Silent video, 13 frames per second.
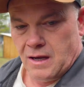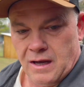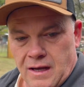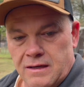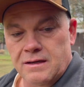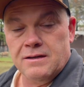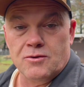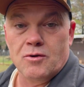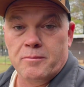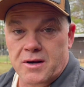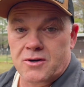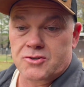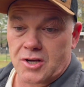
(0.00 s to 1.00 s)
I need to do a
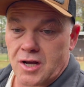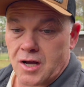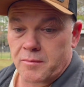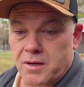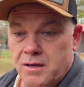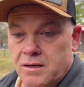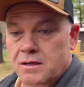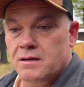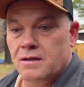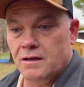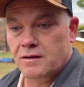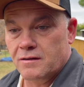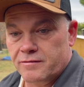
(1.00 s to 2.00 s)
better job
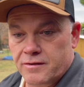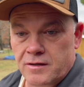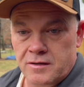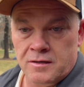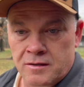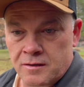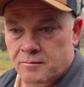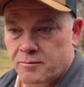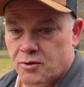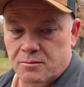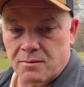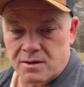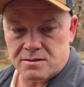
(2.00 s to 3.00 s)
of
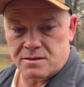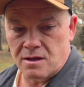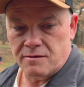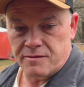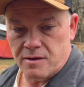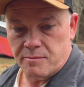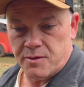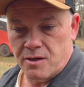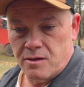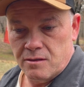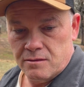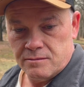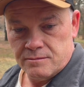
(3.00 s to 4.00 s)
putting my stuff up, y'all.